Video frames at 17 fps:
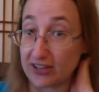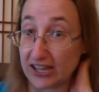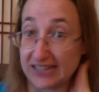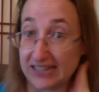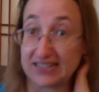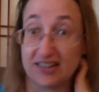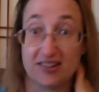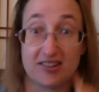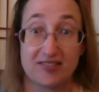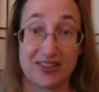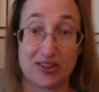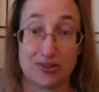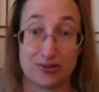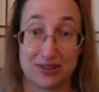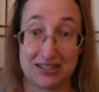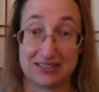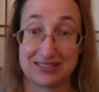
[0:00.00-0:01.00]
a ton of
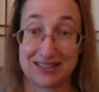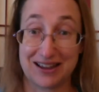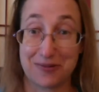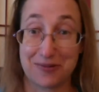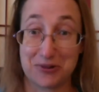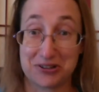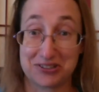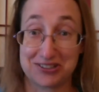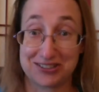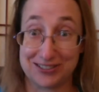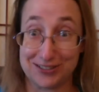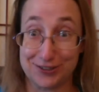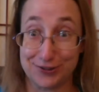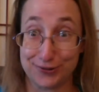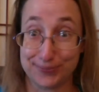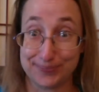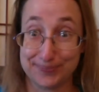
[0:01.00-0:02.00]
other things I want to
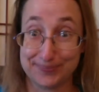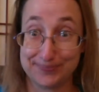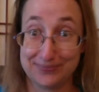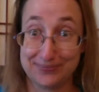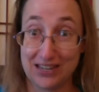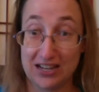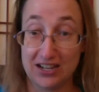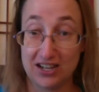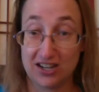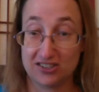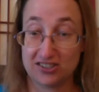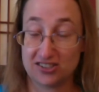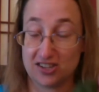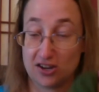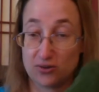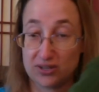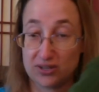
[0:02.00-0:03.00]
do. So